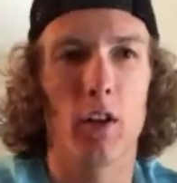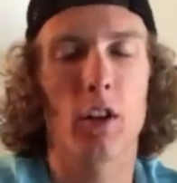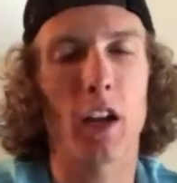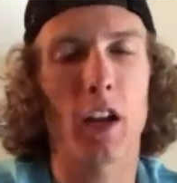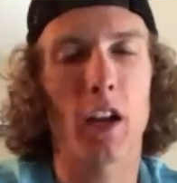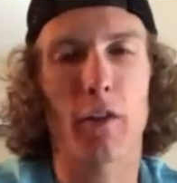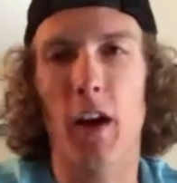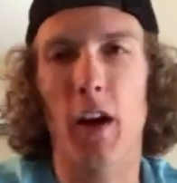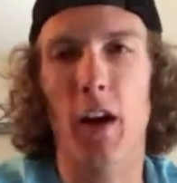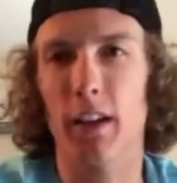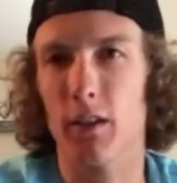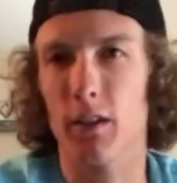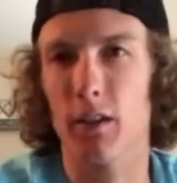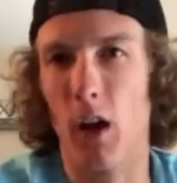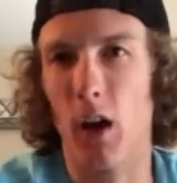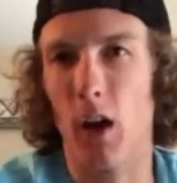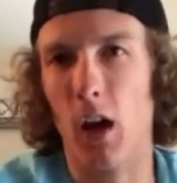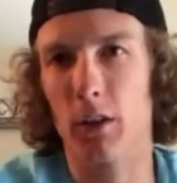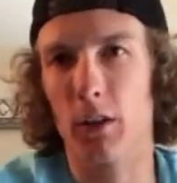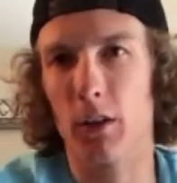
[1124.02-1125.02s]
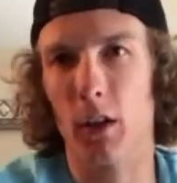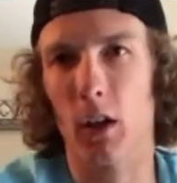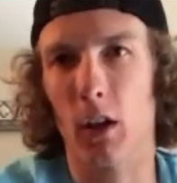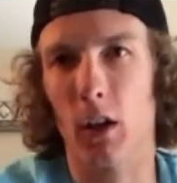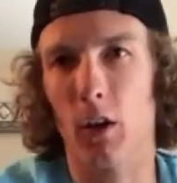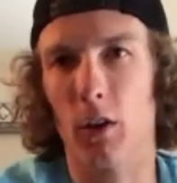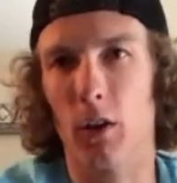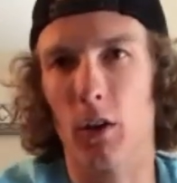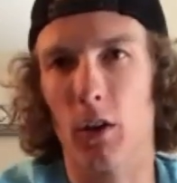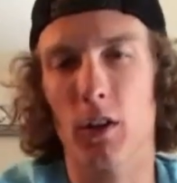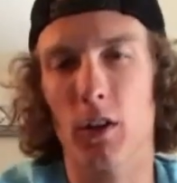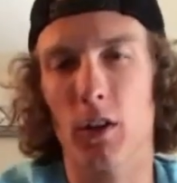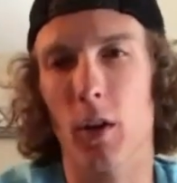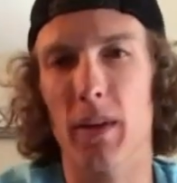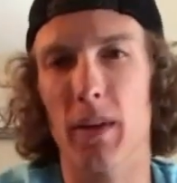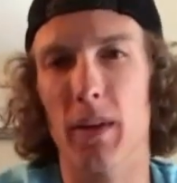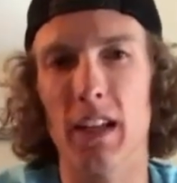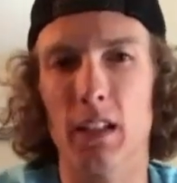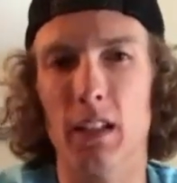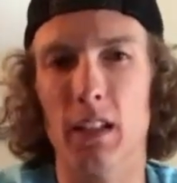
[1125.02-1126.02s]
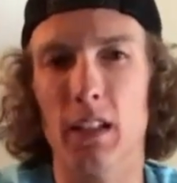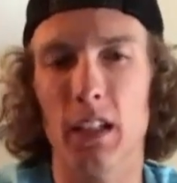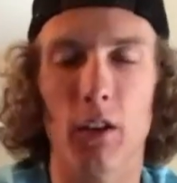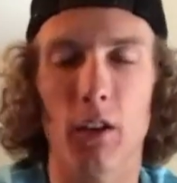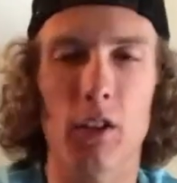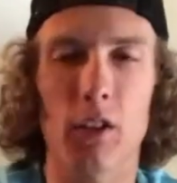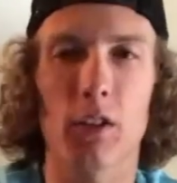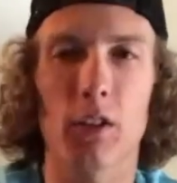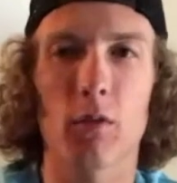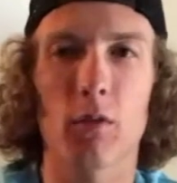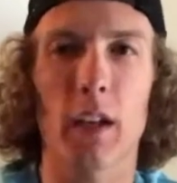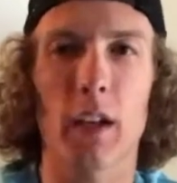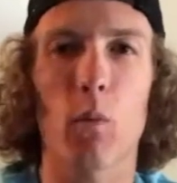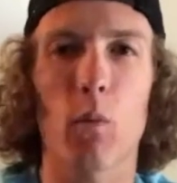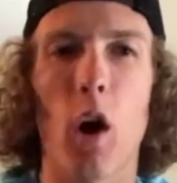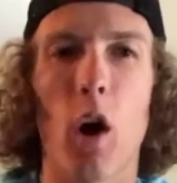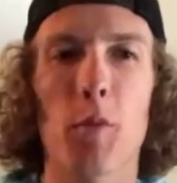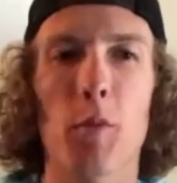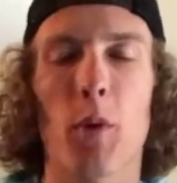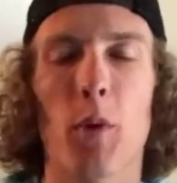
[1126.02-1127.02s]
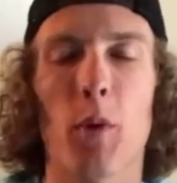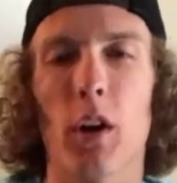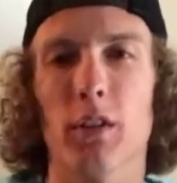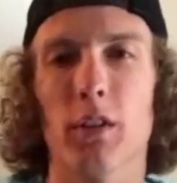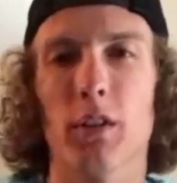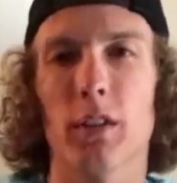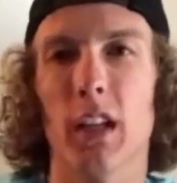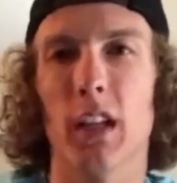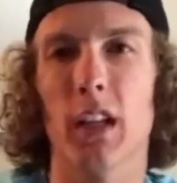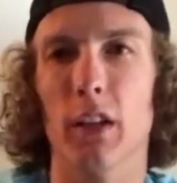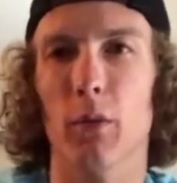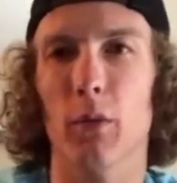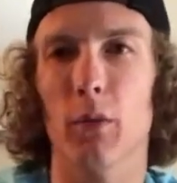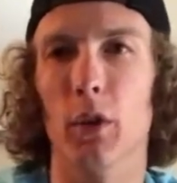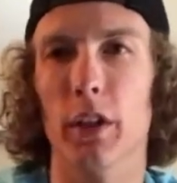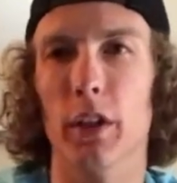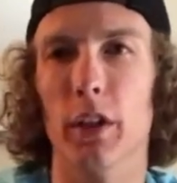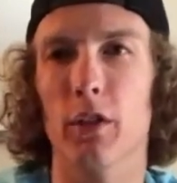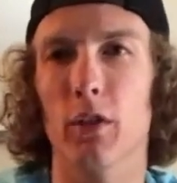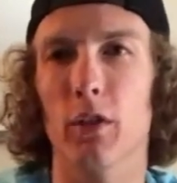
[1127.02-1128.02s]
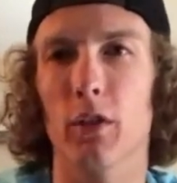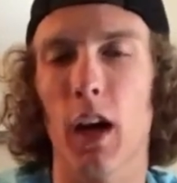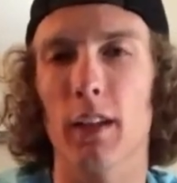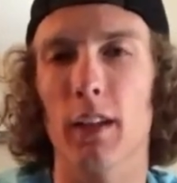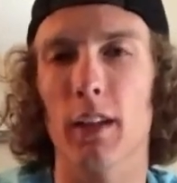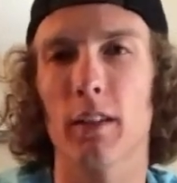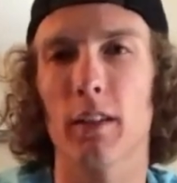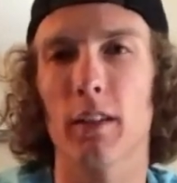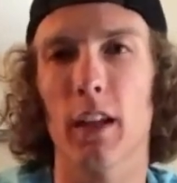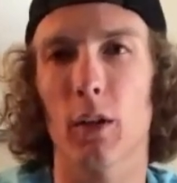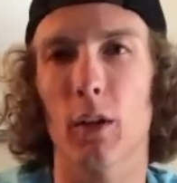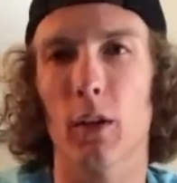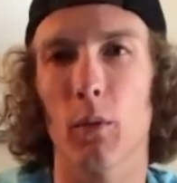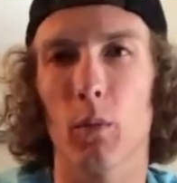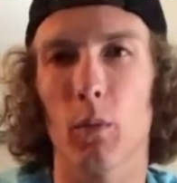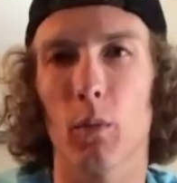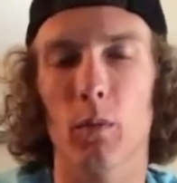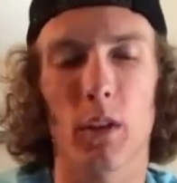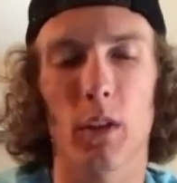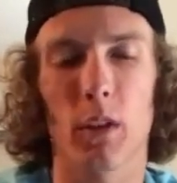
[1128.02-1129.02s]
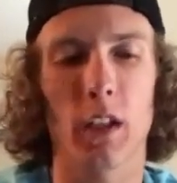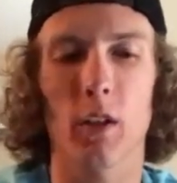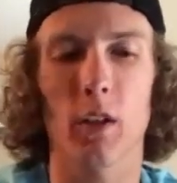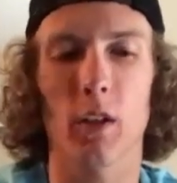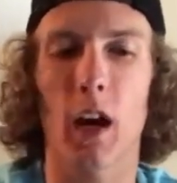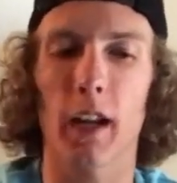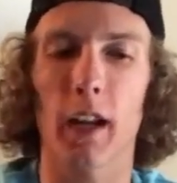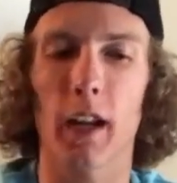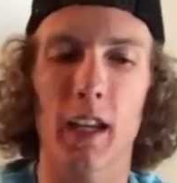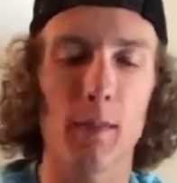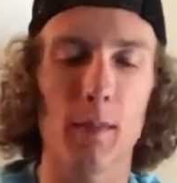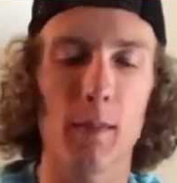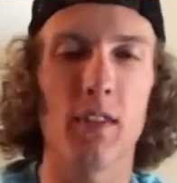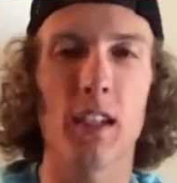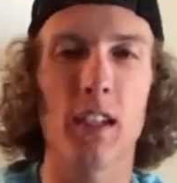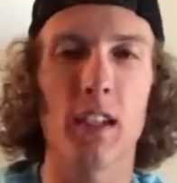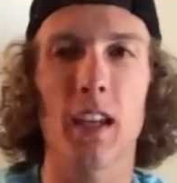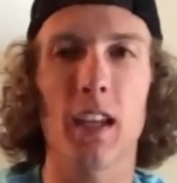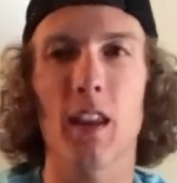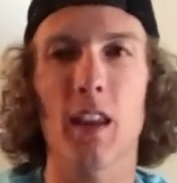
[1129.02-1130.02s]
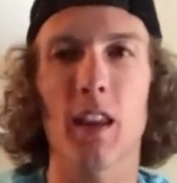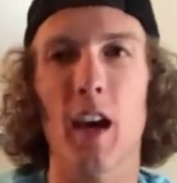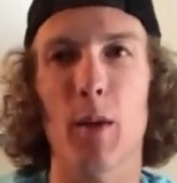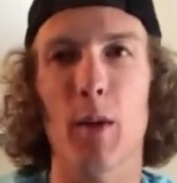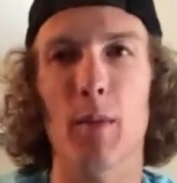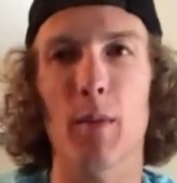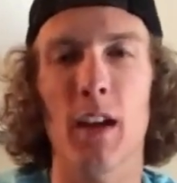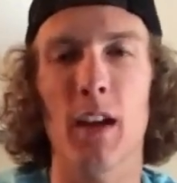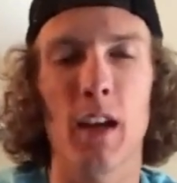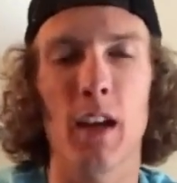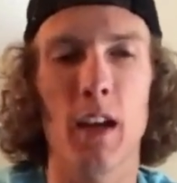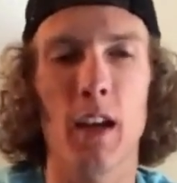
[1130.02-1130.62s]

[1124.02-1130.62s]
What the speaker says: You got to find a doctor or a PT or just like one person that you really trust and you got to keep seeing them,